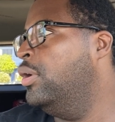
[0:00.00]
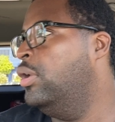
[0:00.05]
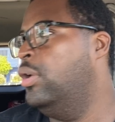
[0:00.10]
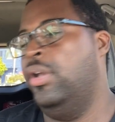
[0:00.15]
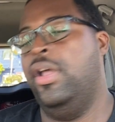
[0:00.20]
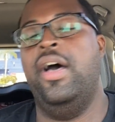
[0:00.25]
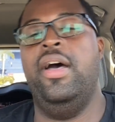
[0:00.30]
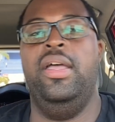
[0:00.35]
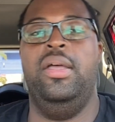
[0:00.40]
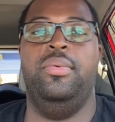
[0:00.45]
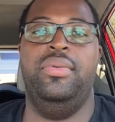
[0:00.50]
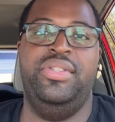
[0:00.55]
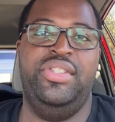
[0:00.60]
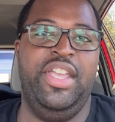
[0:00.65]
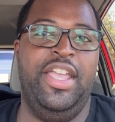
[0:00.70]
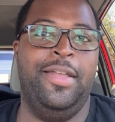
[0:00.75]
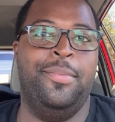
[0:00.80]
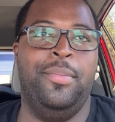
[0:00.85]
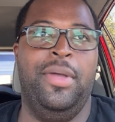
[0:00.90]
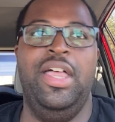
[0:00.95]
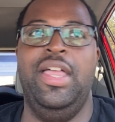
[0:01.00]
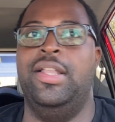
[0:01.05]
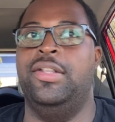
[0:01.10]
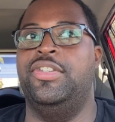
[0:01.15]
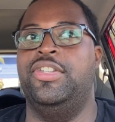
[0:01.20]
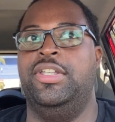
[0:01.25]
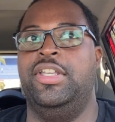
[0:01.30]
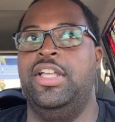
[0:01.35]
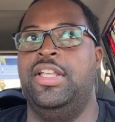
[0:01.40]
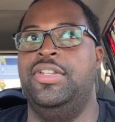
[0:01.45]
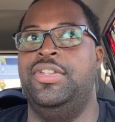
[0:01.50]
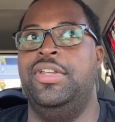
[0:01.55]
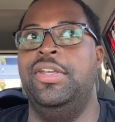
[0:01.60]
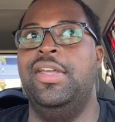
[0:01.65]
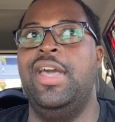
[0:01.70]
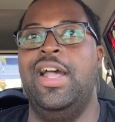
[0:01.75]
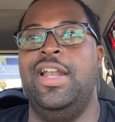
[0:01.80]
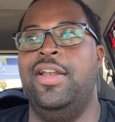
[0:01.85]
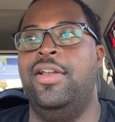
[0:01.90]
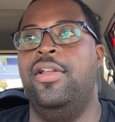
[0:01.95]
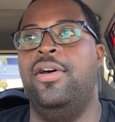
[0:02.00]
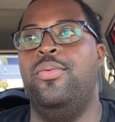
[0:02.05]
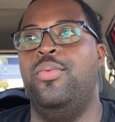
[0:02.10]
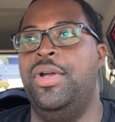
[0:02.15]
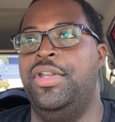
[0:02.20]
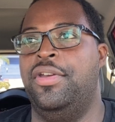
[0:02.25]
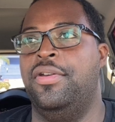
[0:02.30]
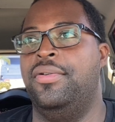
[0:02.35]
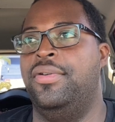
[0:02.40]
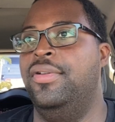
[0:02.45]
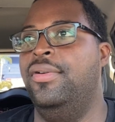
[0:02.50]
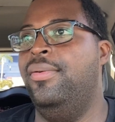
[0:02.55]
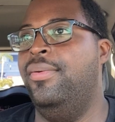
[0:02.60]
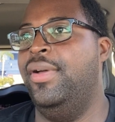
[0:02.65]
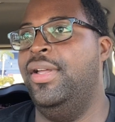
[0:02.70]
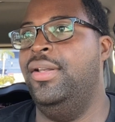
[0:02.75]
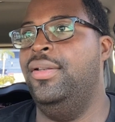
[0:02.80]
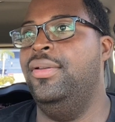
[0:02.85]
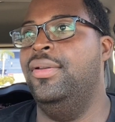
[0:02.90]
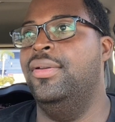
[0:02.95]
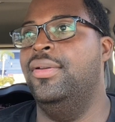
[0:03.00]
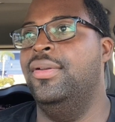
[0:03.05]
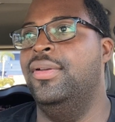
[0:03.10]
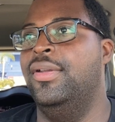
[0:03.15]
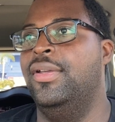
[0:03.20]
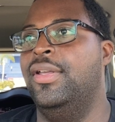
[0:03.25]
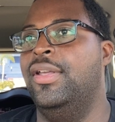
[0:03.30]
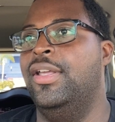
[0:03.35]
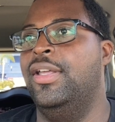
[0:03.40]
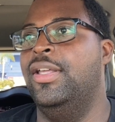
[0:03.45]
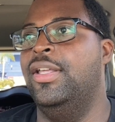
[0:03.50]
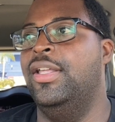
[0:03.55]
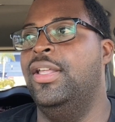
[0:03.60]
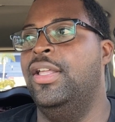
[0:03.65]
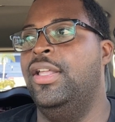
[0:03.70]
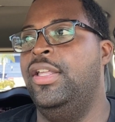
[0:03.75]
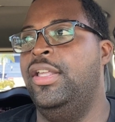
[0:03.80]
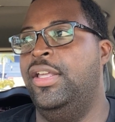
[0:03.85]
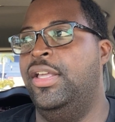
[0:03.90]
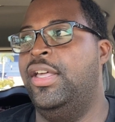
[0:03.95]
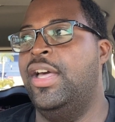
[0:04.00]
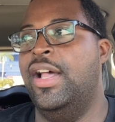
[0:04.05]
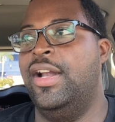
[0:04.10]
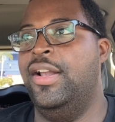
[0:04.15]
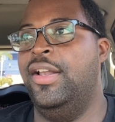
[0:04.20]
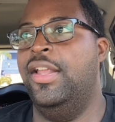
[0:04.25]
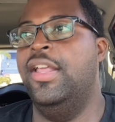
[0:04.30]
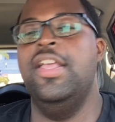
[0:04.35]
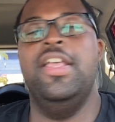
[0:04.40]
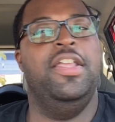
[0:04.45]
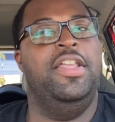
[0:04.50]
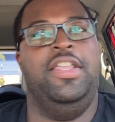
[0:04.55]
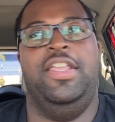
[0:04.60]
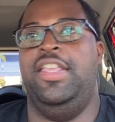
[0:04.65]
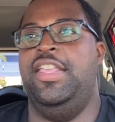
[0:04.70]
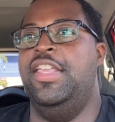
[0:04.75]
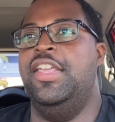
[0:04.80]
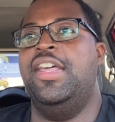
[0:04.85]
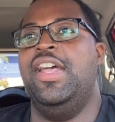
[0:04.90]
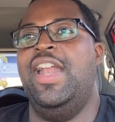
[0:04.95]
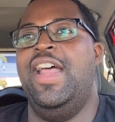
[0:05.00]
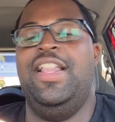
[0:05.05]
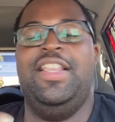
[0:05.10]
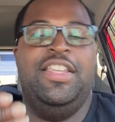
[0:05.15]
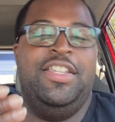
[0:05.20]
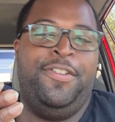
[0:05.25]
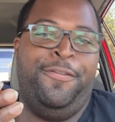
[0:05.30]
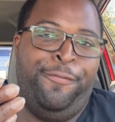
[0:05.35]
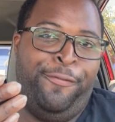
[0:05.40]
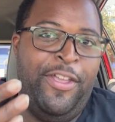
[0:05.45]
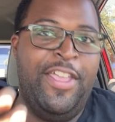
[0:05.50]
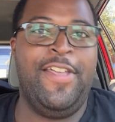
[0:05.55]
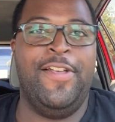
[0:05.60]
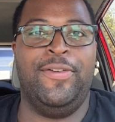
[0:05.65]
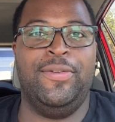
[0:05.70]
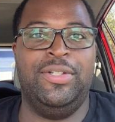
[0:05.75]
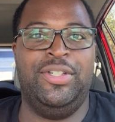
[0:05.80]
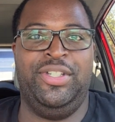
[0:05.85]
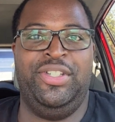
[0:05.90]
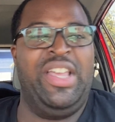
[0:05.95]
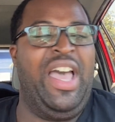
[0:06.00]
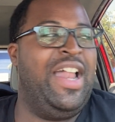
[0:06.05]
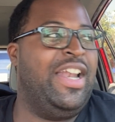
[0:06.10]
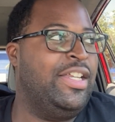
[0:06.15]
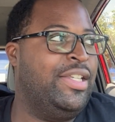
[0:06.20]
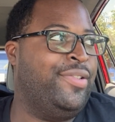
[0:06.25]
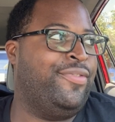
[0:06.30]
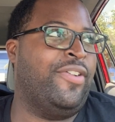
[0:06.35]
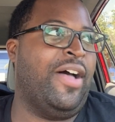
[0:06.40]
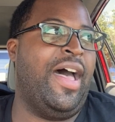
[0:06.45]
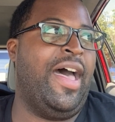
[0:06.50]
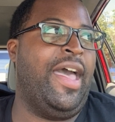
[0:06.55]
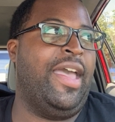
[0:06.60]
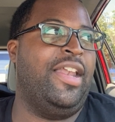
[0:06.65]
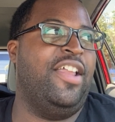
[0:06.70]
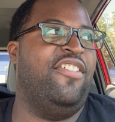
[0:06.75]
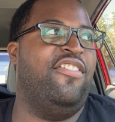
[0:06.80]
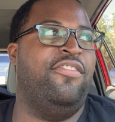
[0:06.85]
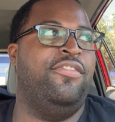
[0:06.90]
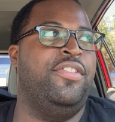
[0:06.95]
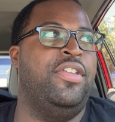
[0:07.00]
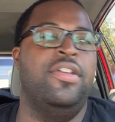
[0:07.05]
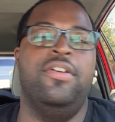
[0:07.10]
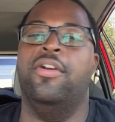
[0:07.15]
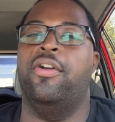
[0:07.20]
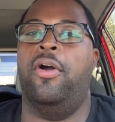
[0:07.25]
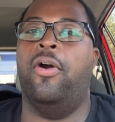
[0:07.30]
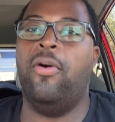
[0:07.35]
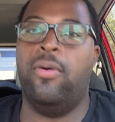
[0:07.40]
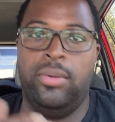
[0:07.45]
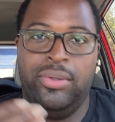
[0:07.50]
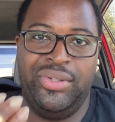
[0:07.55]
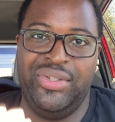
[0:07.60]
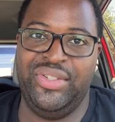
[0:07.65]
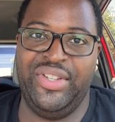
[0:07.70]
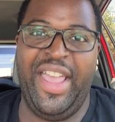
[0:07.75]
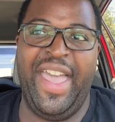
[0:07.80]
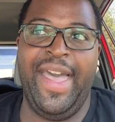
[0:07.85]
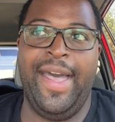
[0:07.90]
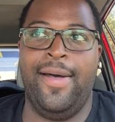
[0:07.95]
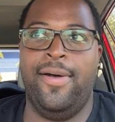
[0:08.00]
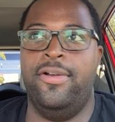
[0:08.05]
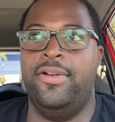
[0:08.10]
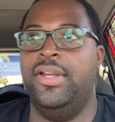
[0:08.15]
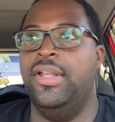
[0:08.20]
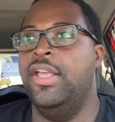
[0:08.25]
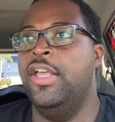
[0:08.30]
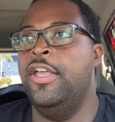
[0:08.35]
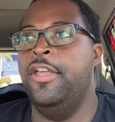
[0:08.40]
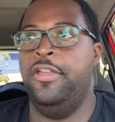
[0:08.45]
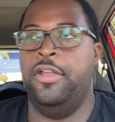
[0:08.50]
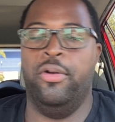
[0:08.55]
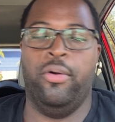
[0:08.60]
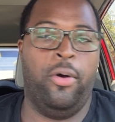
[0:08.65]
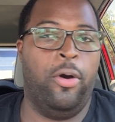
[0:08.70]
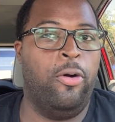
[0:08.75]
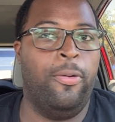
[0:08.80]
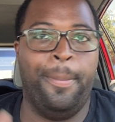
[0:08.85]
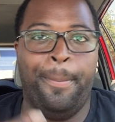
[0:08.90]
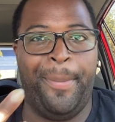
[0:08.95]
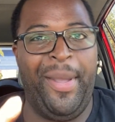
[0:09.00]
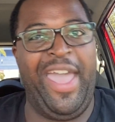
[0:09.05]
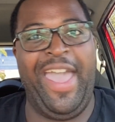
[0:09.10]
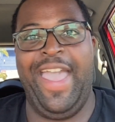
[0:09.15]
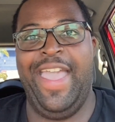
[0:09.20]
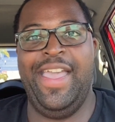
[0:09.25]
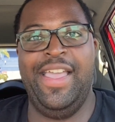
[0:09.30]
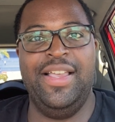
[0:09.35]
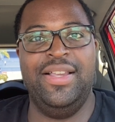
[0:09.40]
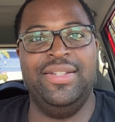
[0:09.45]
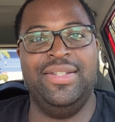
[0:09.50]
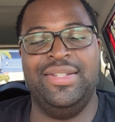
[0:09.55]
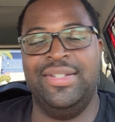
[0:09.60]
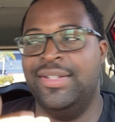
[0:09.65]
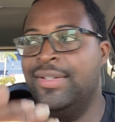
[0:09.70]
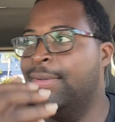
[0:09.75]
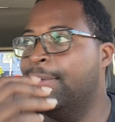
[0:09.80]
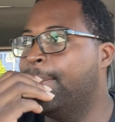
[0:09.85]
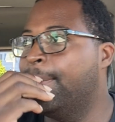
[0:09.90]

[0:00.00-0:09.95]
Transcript: No, it would take months because you got to know what you're doing. You gotta at least feel satisfied of your own sound, your own pace.